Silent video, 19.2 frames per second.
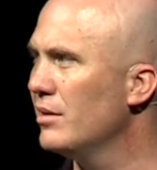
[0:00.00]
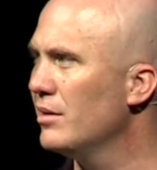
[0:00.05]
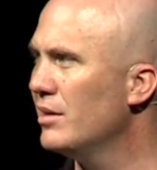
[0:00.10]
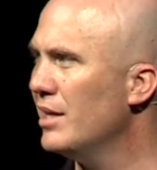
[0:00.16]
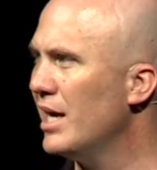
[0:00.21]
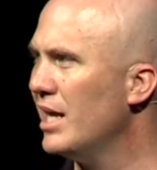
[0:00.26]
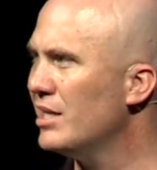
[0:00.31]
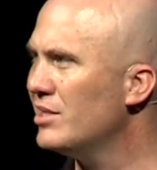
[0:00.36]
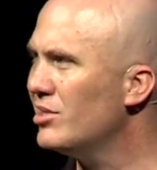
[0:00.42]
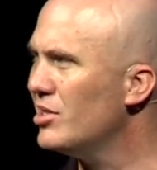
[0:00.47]
They
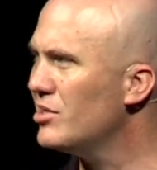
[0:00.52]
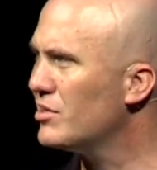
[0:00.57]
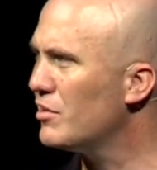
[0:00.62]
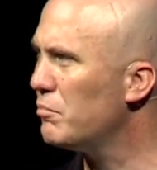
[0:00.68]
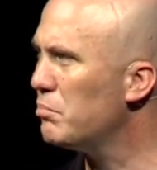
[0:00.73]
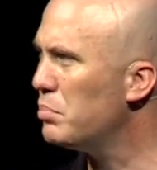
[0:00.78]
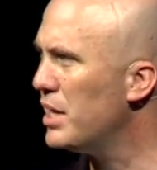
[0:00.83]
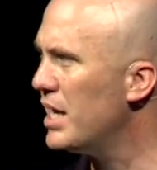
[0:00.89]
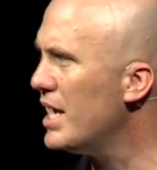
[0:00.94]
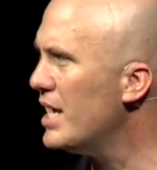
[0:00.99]
had a sense
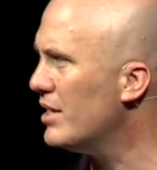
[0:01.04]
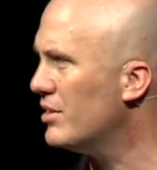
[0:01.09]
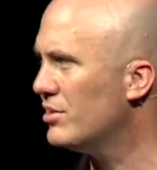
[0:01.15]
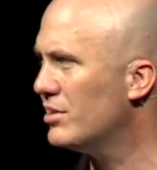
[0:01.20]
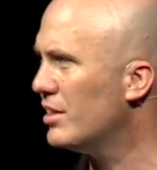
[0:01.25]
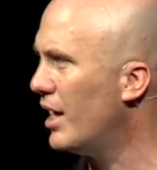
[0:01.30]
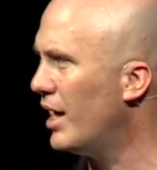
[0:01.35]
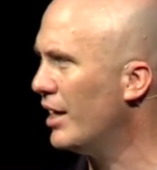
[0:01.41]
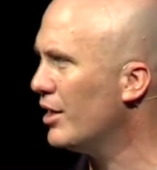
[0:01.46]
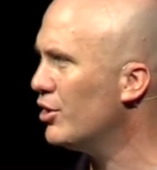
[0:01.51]
of
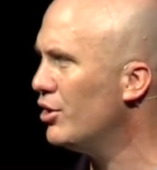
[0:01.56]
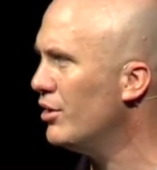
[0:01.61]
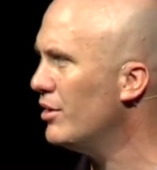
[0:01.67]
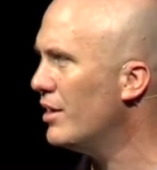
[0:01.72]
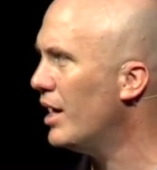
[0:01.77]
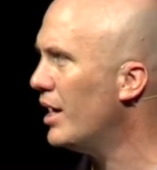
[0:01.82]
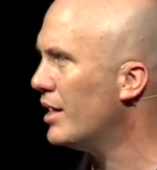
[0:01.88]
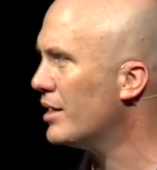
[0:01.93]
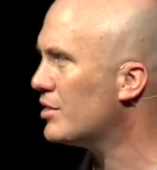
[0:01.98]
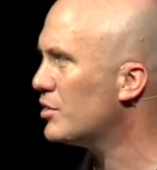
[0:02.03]
peace I could
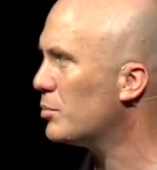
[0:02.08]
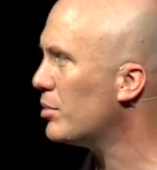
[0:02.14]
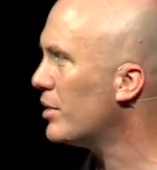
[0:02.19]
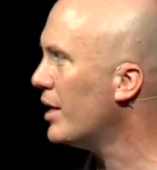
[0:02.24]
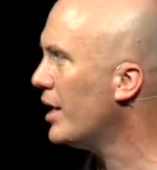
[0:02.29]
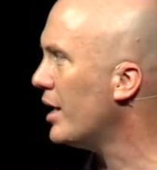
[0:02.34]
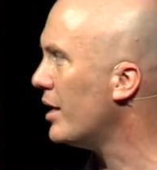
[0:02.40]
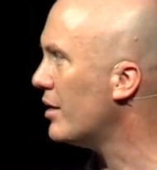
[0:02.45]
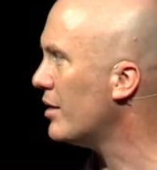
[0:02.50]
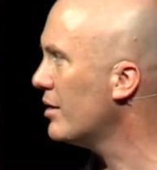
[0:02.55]
not
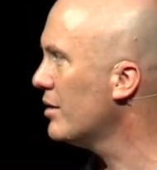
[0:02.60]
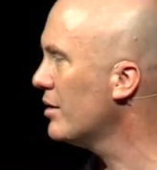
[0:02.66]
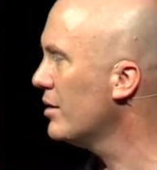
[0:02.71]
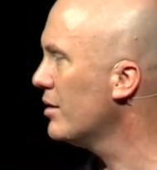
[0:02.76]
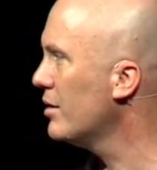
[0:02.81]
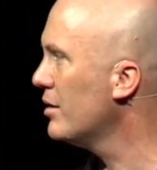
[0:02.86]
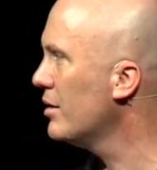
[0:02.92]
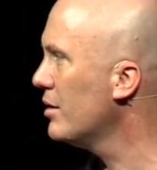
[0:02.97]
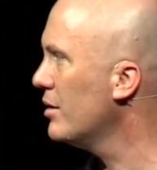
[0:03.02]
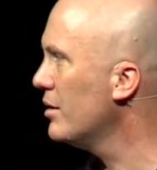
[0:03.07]
explain.
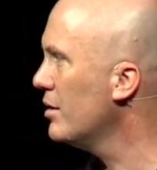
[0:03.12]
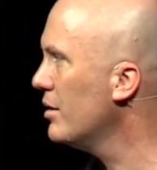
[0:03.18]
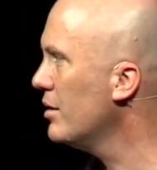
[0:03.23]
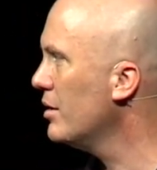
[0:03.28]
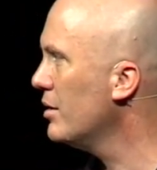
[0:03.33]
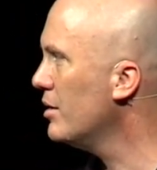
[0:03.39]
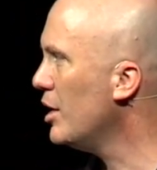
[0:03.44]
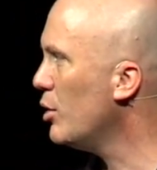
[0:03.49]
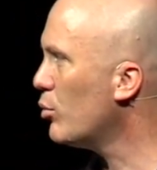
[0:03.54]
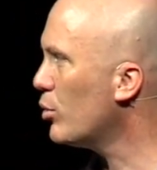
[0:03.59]

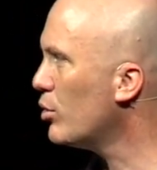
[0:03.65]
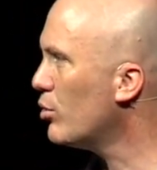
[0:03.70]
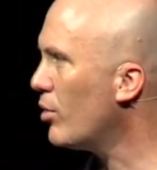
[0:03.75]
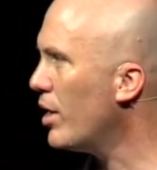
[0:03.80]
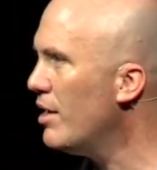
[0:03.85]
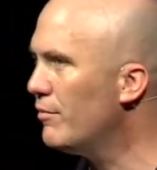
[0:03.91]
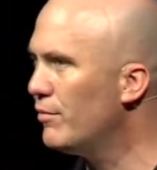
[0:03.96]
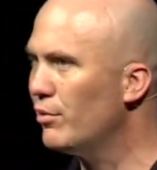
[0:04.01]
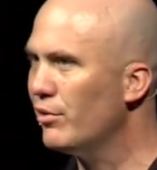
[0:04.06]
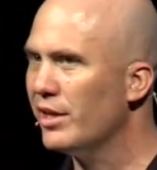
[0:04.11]
They were
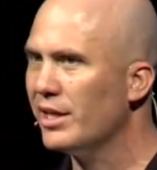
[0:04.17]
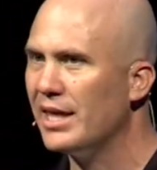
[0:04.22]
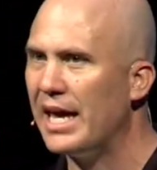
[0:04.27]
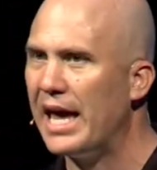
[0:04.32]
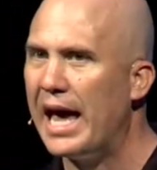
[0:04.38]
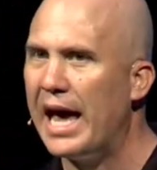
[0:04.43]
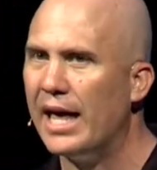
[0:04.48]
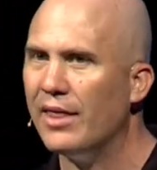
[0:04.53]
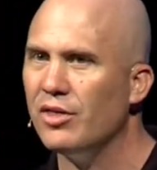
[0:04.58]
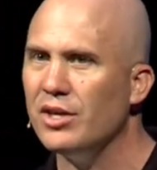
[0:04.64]
grateful that they
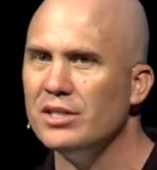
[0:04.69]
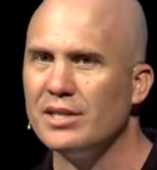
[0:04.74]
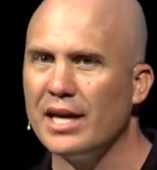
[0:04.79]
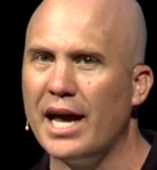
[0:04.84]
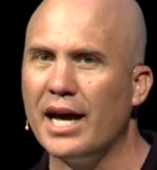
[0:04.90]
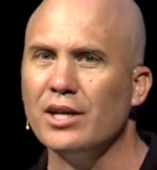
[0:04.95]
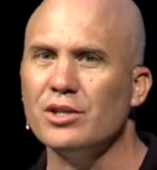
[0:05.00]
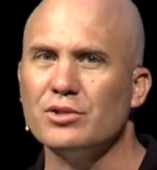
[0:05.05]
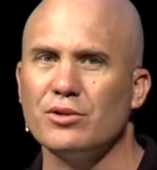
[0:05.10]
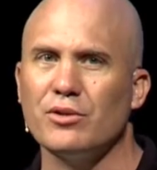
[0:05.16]
had these
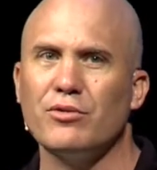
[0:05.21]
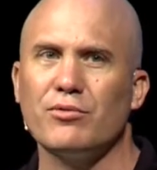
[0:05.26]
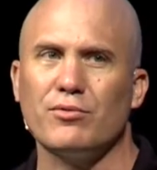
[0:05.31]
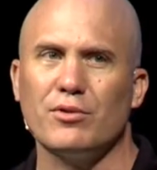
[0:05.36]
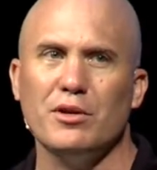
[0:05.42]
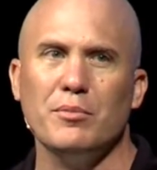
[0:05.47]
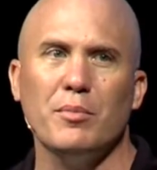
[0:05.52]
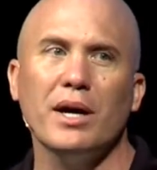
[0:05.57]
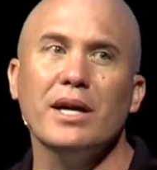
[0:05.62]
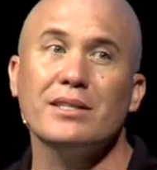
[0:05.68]
extra
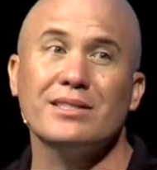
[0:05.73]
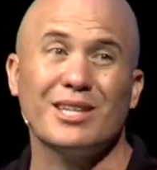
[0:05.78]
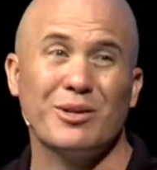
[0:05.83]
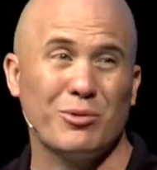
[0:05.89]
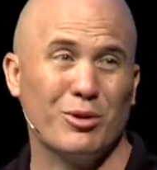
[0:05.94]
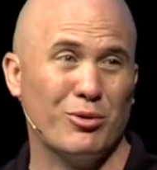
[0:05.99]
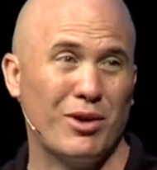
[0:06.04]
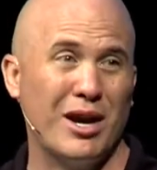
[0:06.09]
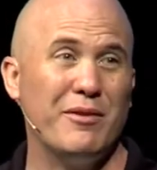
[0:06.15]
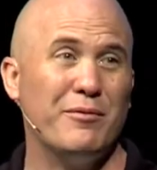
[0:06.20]
3 months. They were
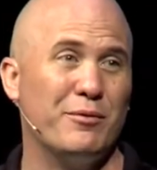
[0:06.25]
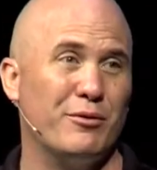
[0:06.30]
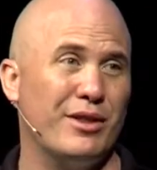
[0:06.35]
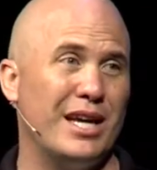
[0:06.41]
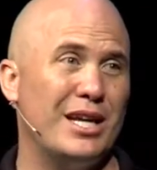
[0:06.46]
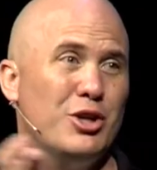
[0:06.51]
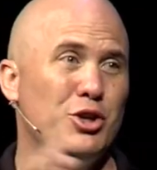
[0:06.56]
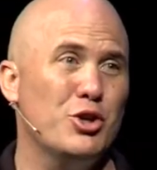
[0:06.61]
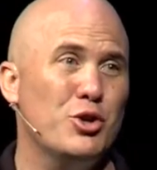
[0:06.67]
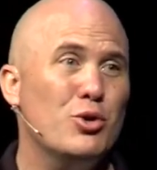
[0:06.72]
grateful
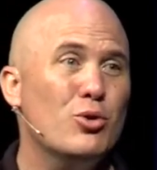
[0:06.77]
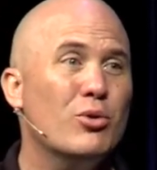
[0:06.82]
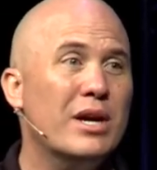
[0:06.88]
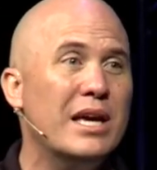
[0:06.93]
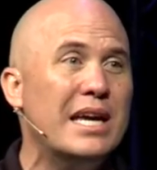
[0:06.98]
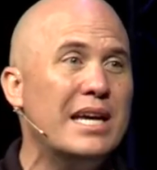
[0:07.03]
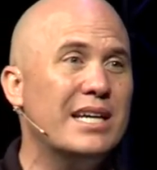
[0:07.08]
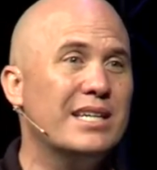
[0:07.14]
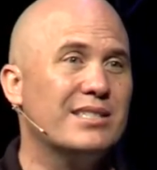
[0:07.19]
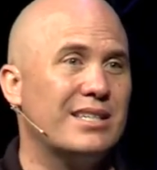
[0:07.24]
they knew
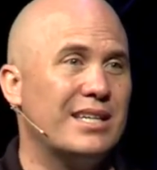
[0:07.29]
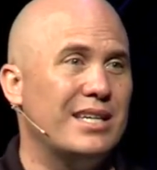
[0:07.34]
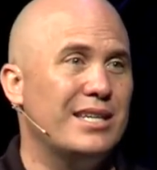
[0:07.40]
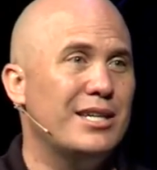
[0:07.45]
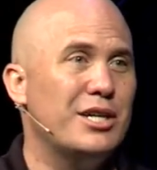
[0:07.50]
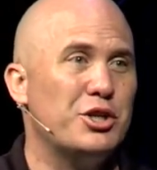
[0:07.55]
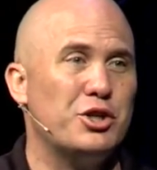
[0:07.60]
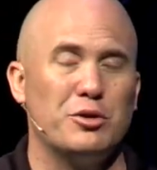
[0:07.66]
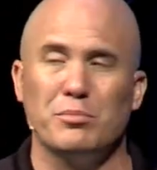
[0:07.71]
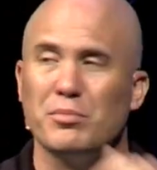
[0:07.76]
his
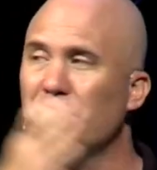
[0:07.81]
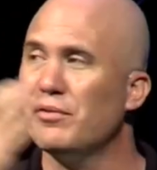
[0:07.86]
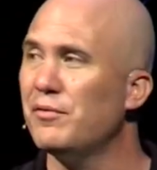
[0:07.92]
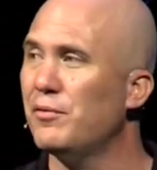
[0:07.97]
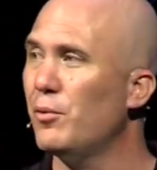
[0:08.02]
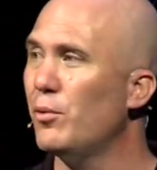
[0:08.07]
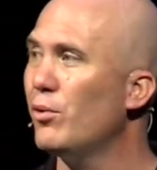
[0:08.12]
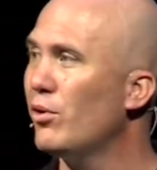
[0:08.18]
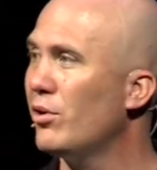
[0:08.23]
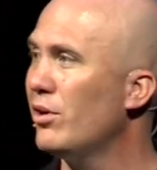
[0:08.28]
condition
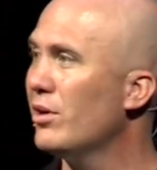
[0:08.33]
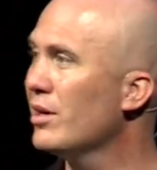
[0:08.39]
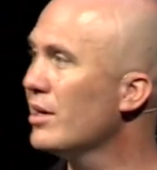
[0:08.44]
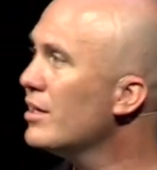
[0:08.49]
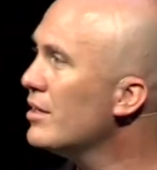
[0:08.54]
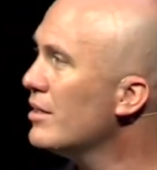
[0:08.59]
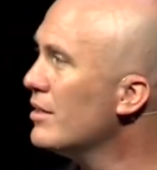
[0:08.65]
before